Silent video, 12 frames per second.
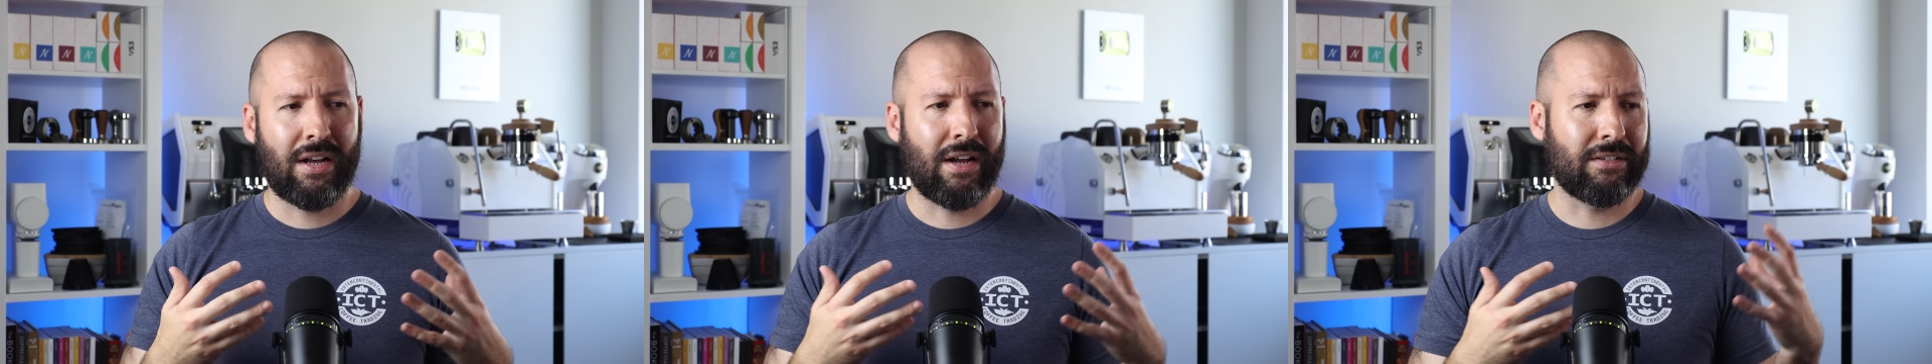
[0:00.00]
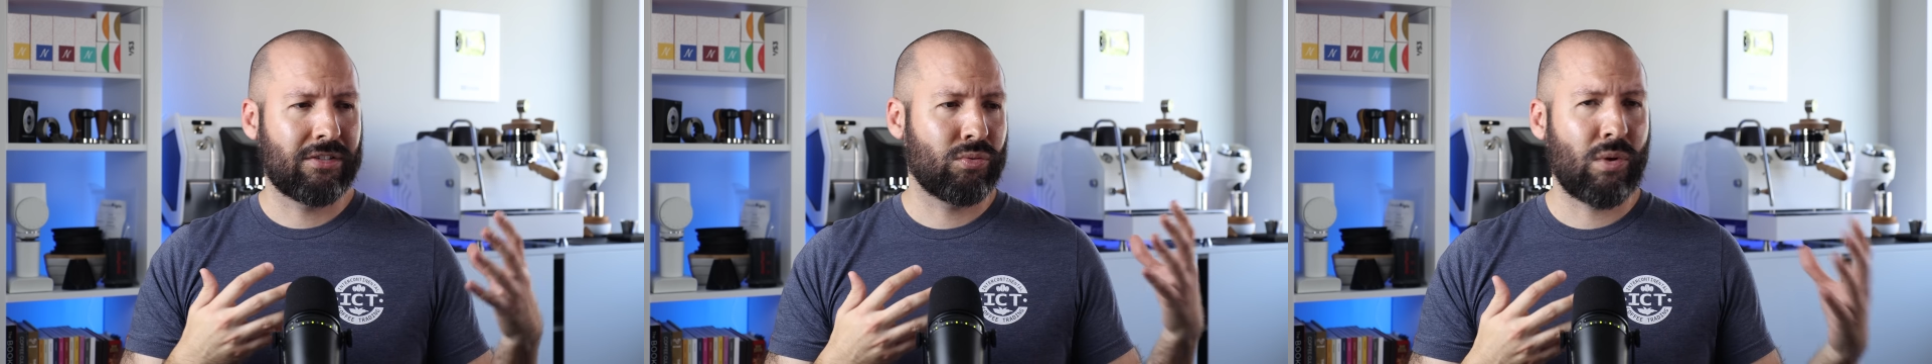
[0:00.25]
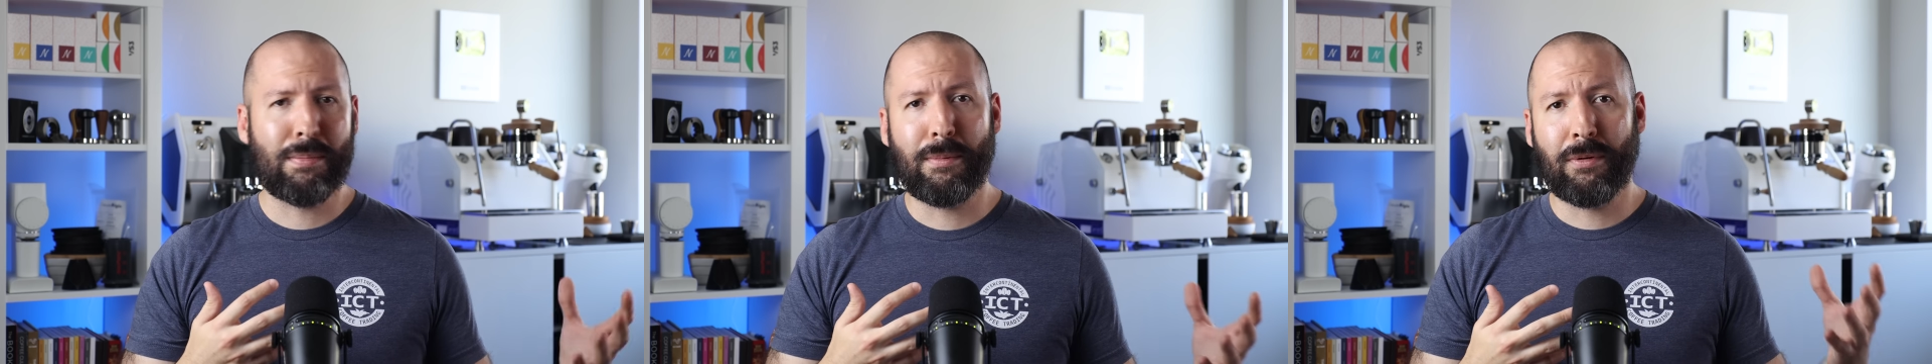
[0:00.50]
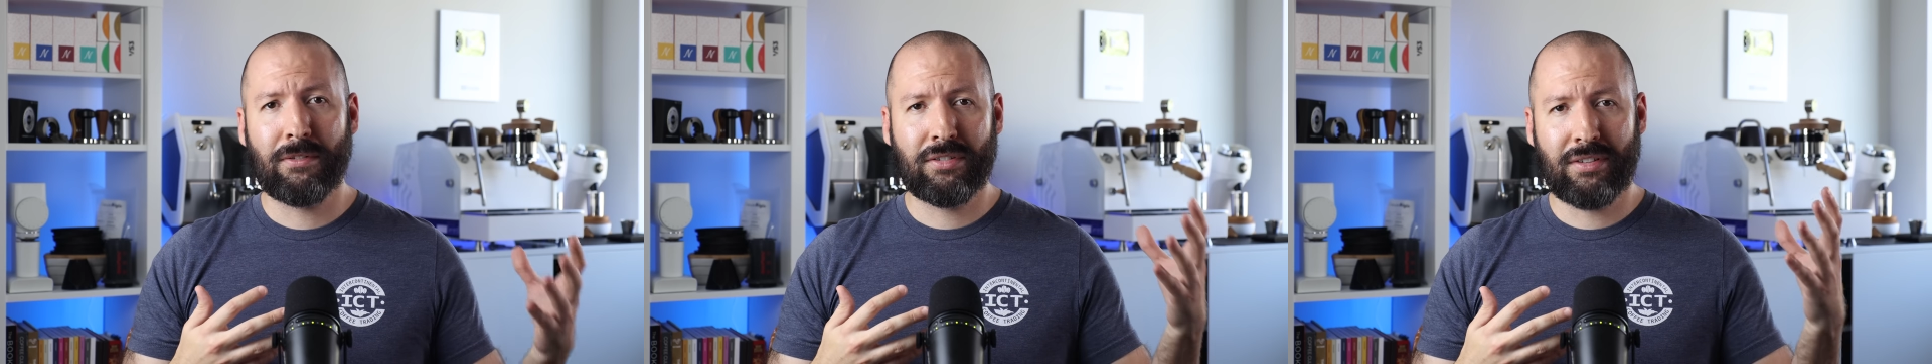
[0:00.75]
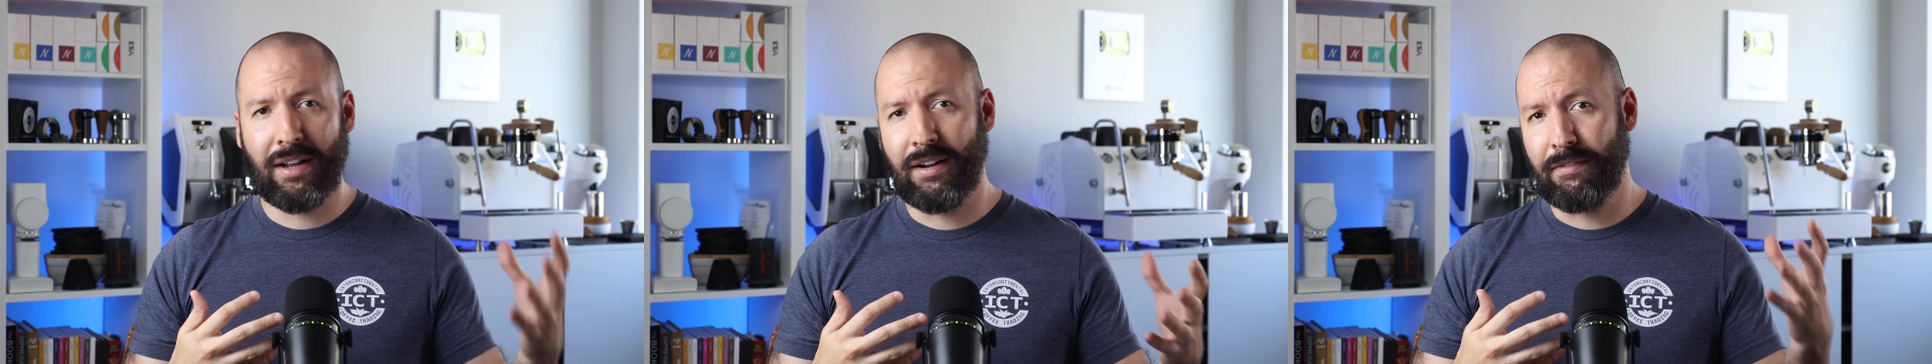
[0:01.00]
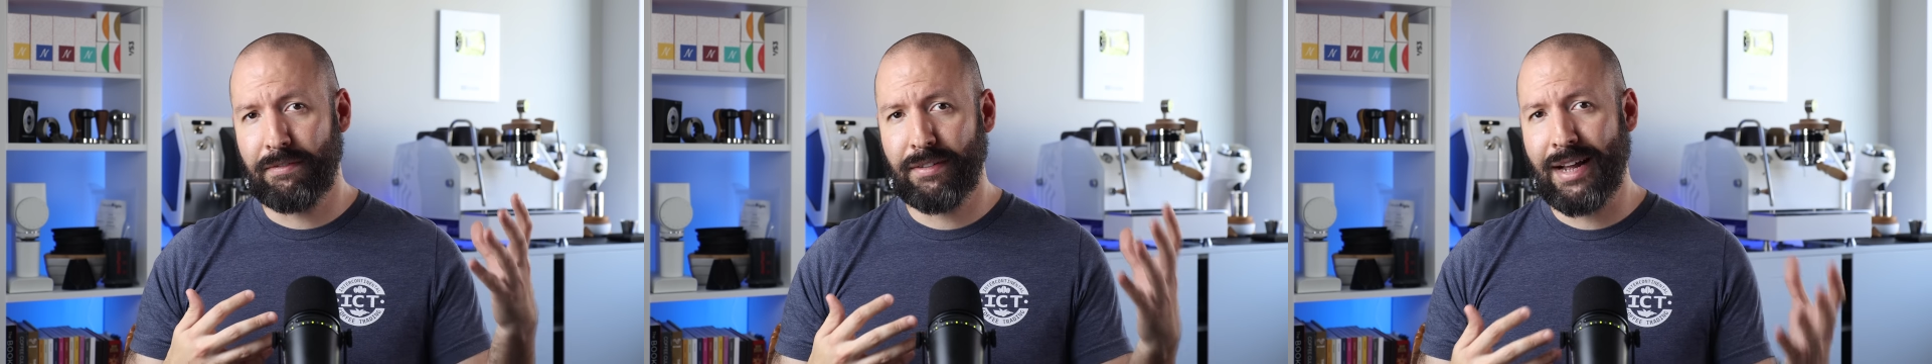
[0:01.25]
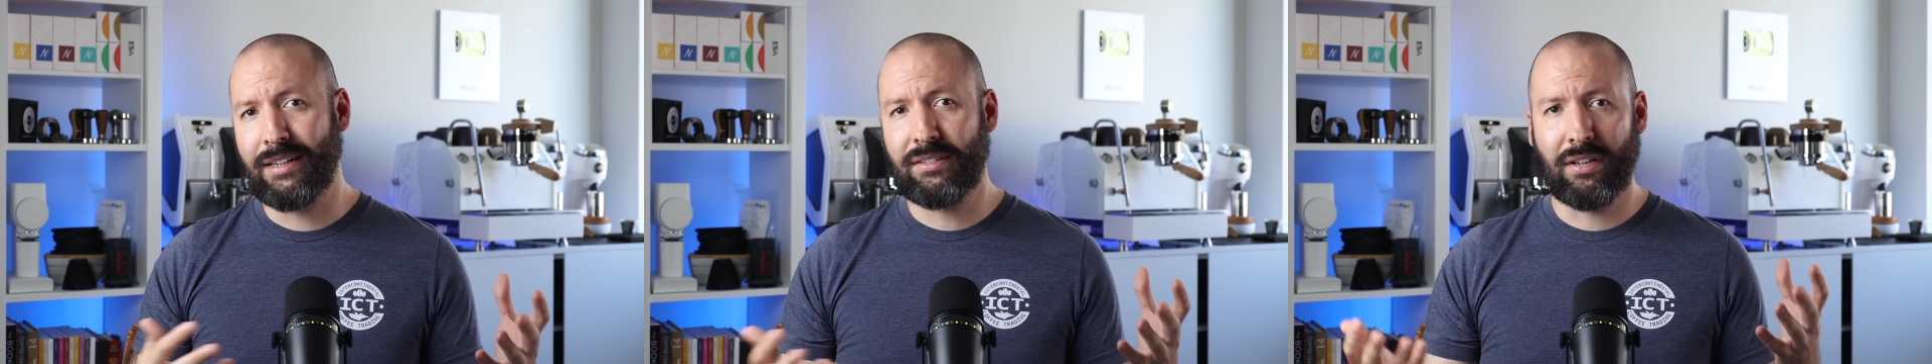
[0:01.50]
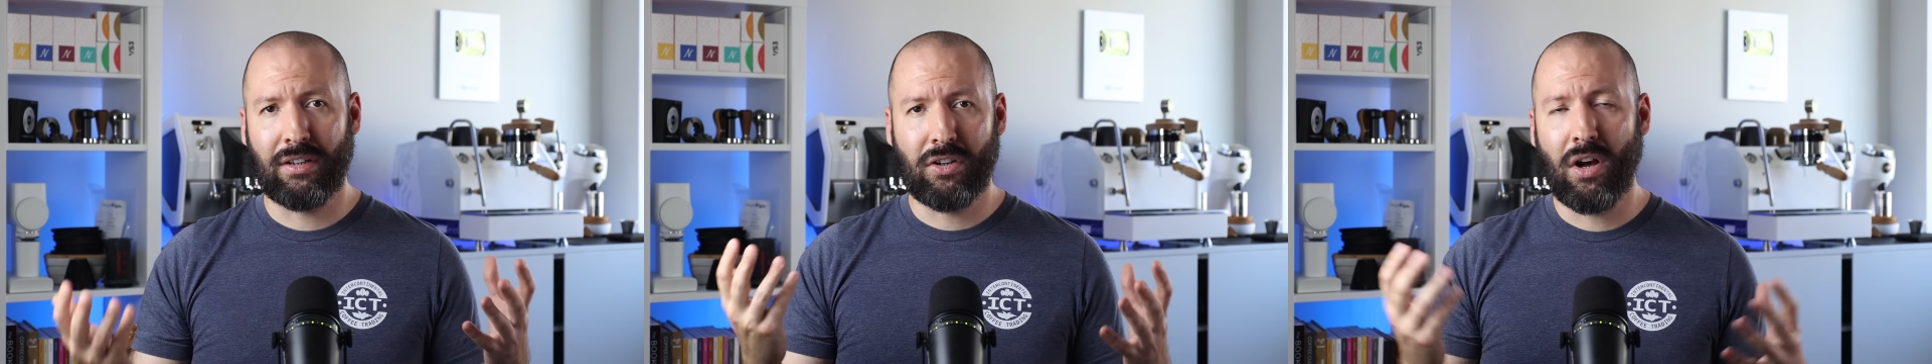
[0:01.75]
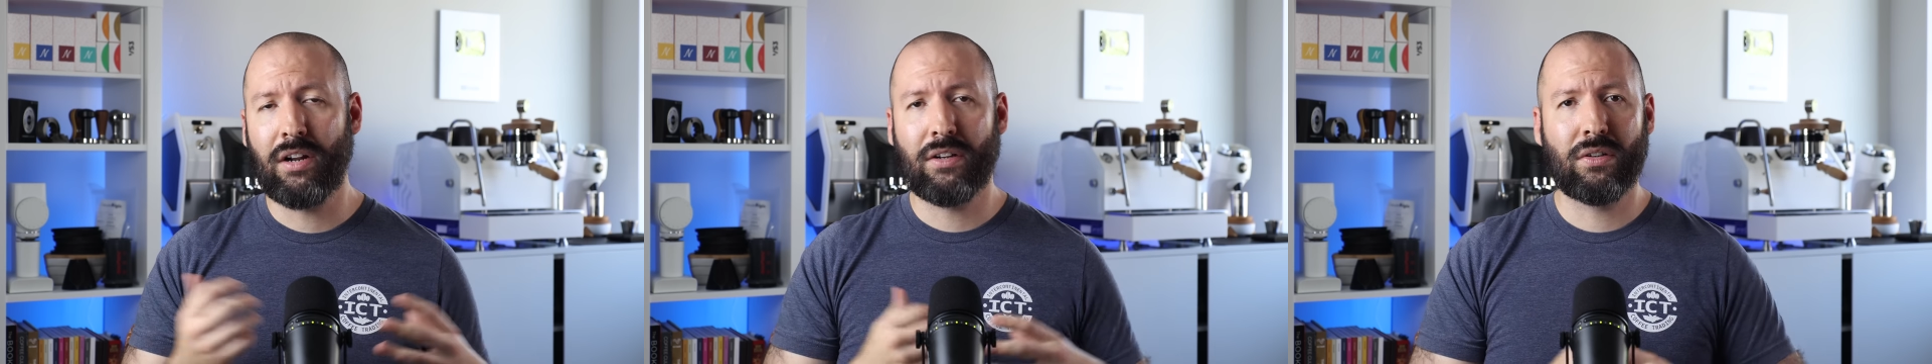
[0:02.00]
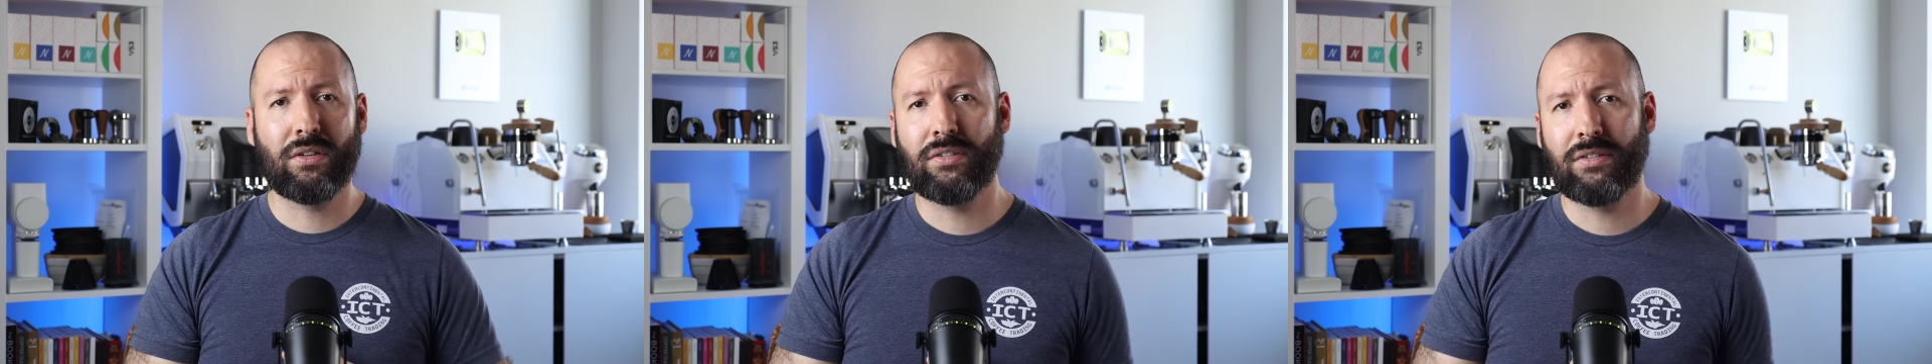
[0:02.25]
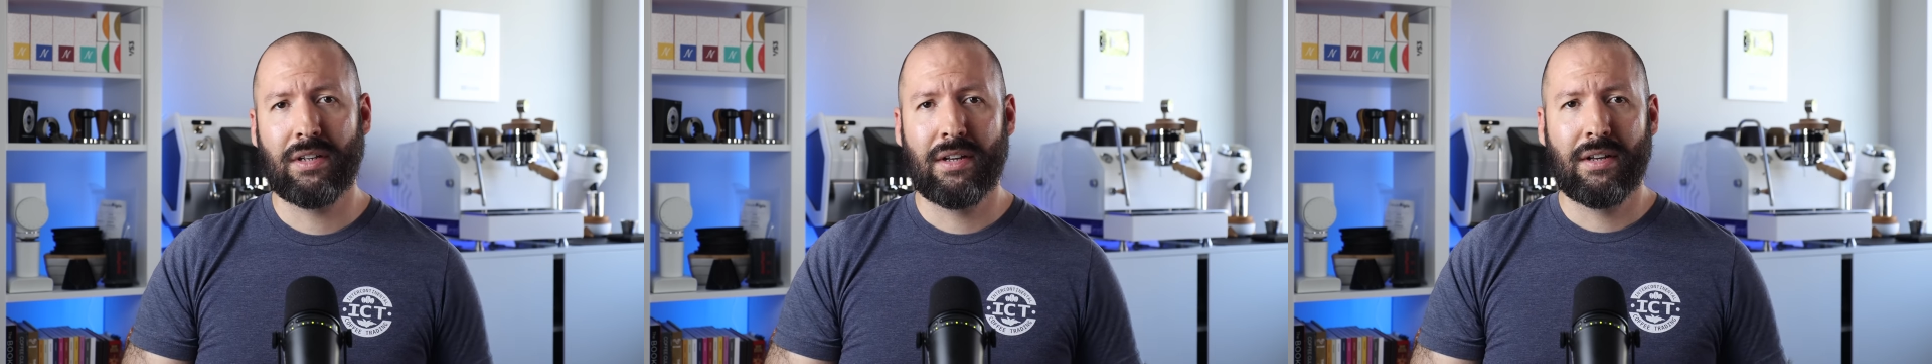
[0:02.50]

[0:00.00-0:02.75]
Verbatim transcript: a swappable set of flats and conicals,